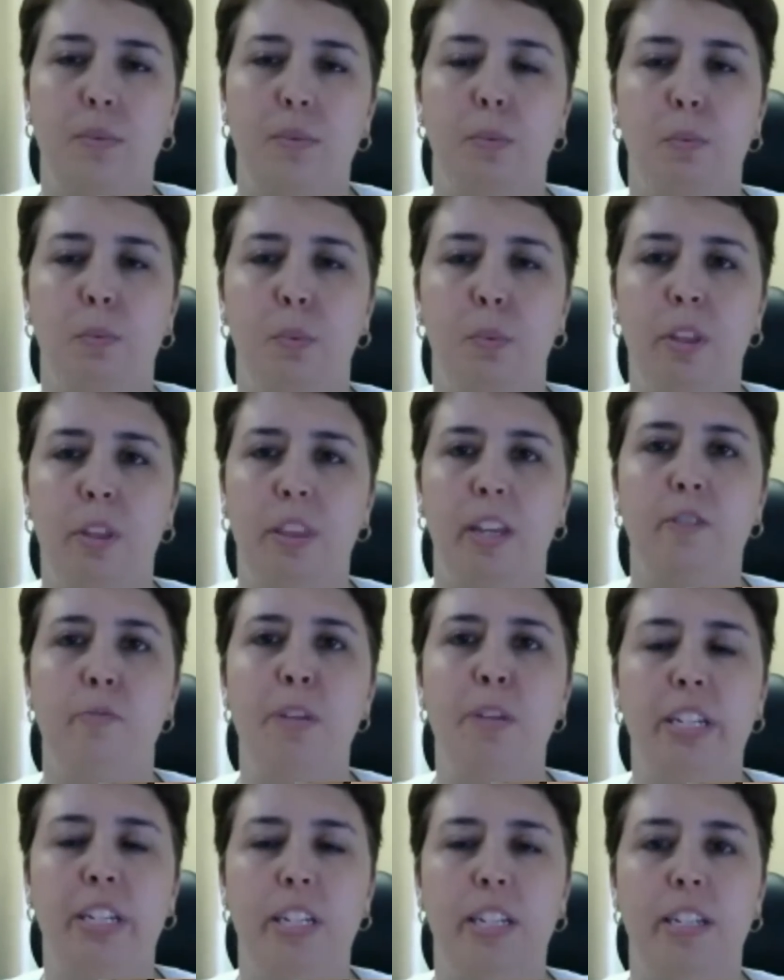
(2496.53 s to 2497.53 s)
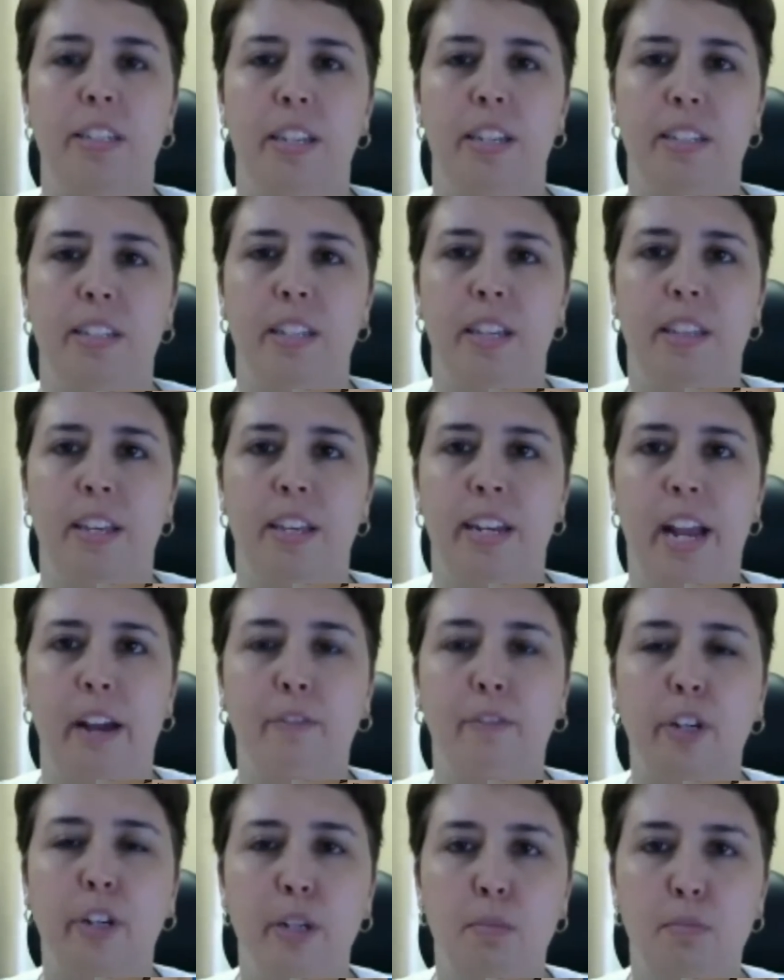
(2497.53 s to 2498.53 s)
what the government did is they said that
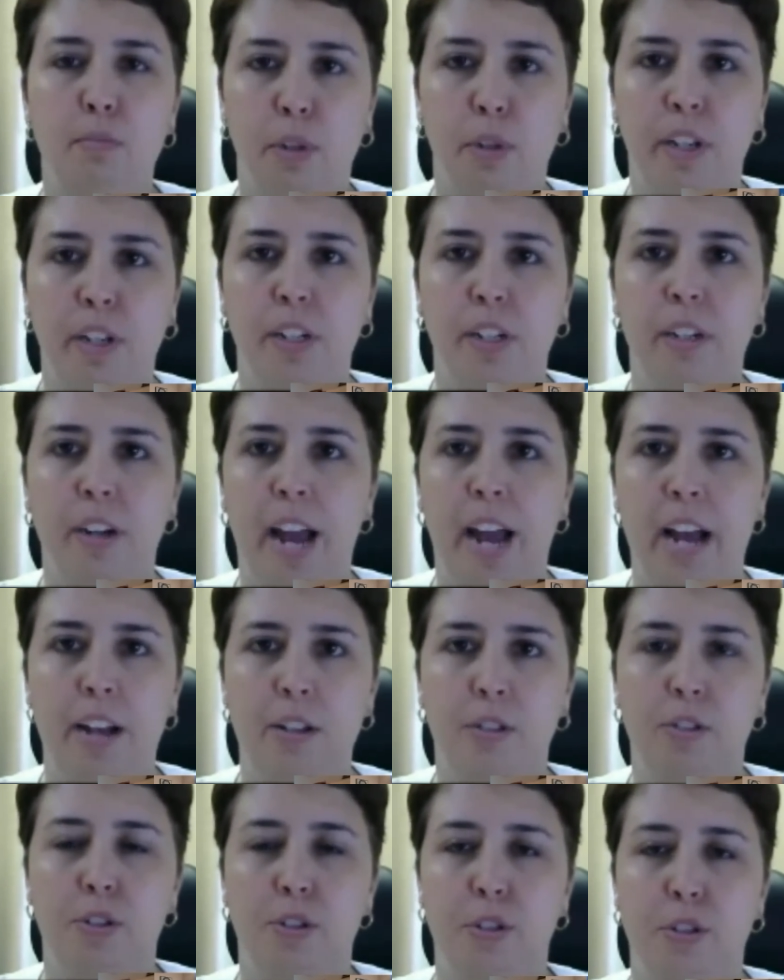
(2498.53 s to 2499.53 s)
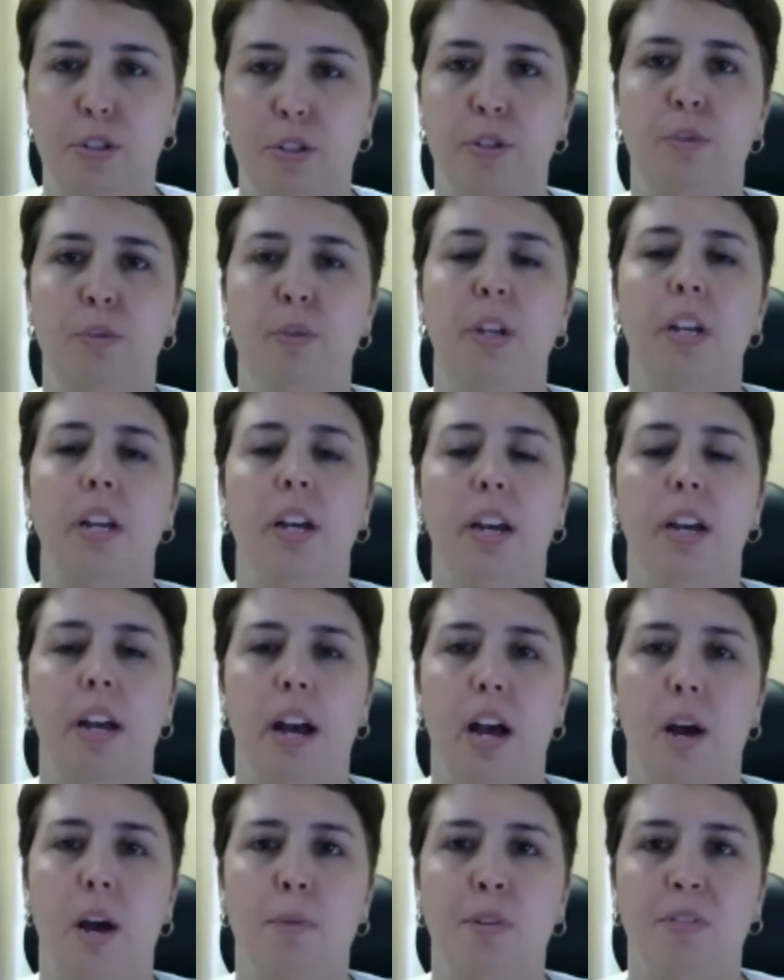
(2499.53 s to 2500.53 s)
every employer has to
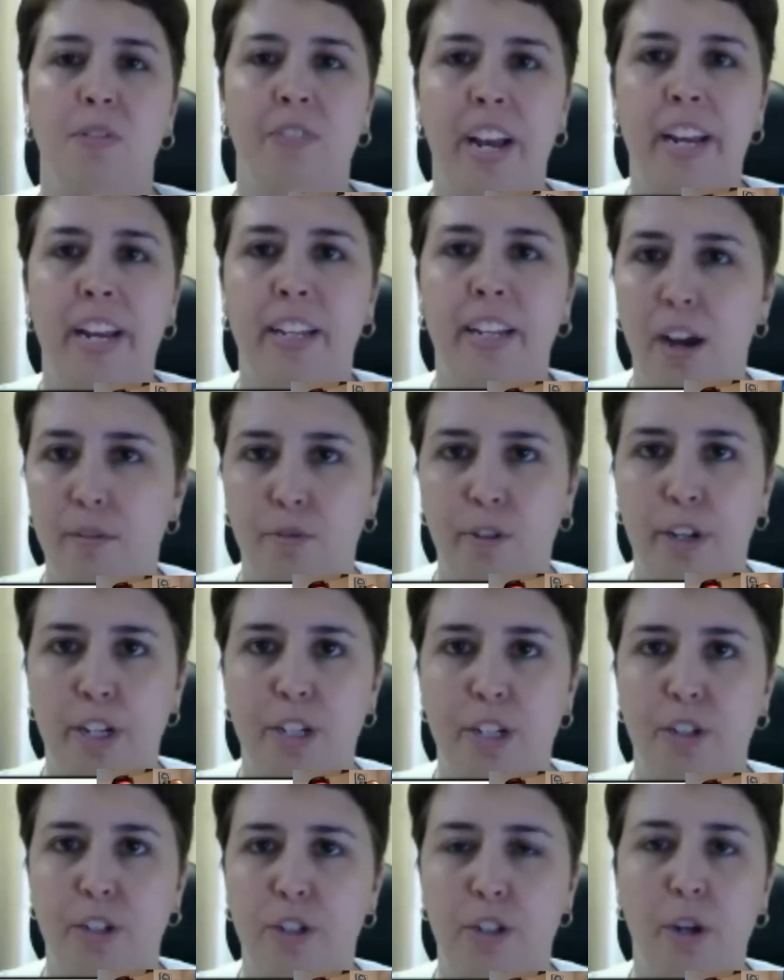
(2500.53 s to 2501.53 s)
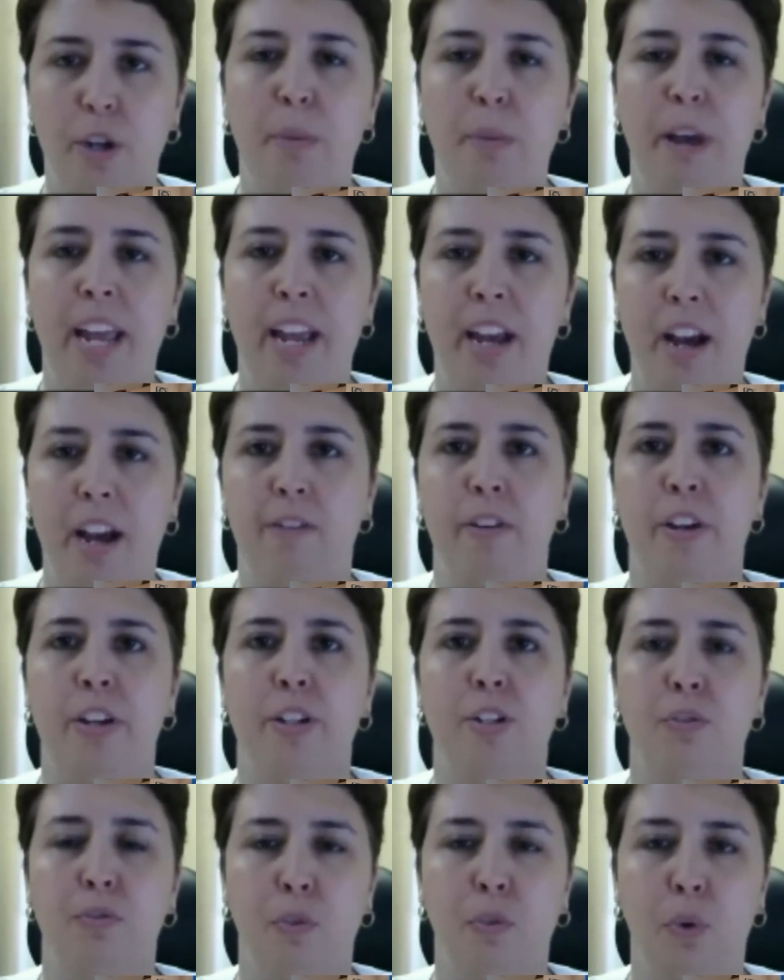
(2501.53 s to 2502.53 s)
provide coverage, no pay
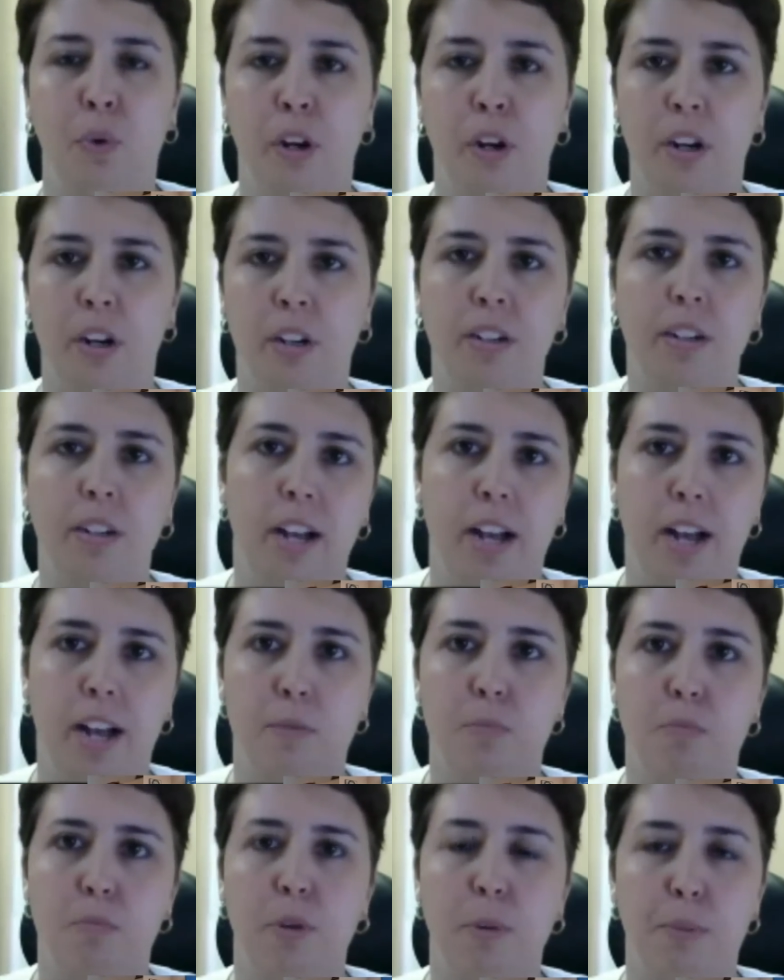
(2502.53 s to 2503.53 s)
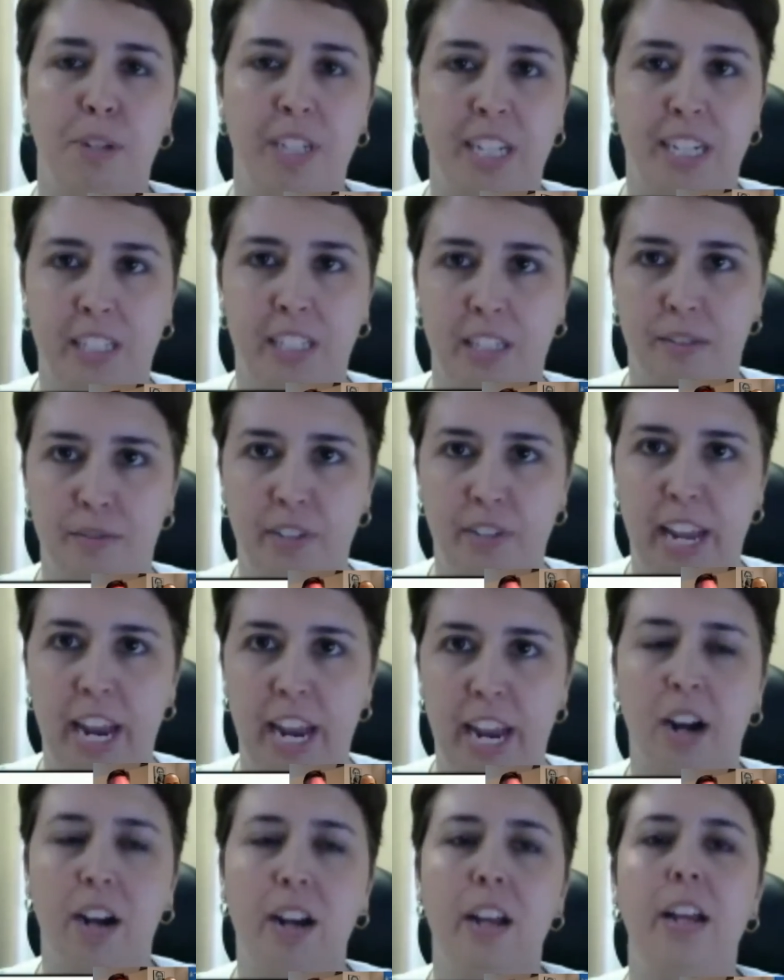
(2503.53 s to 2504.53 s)
coverage for reproductive
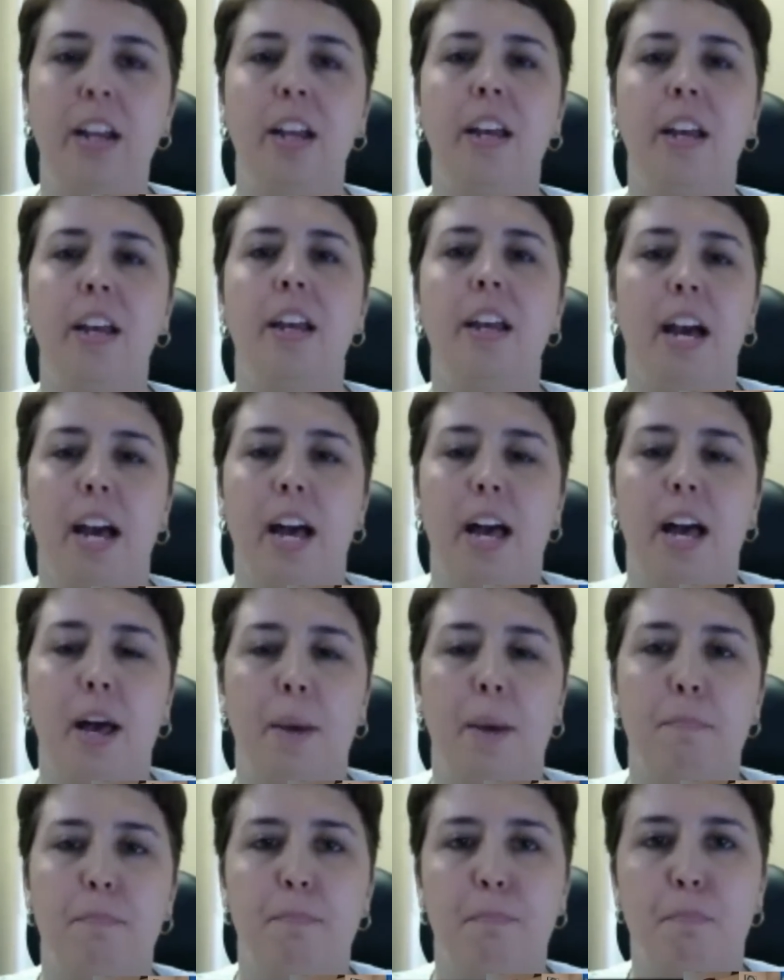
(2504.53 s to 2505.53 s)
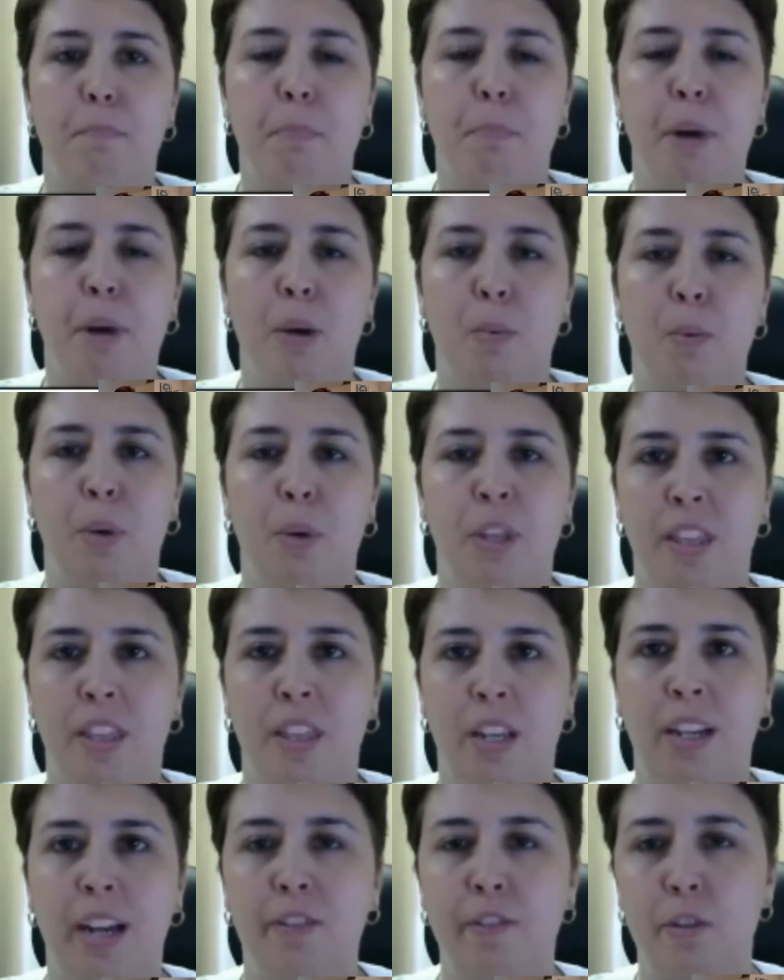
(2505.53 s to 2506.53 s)
care. But what
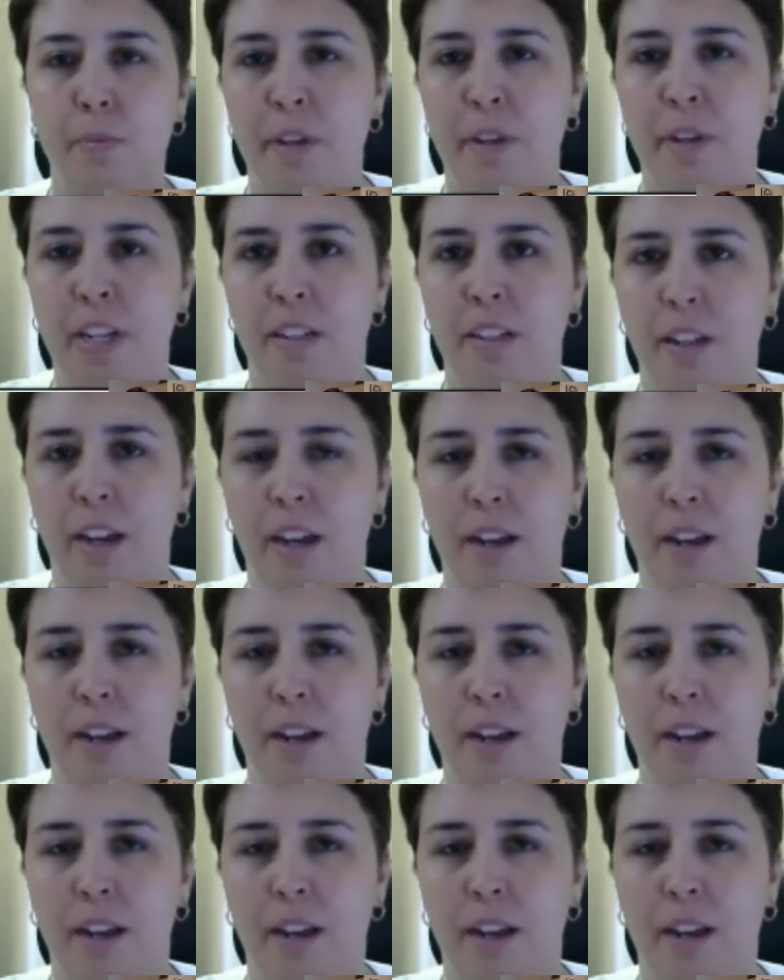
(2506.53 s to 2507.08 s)
the government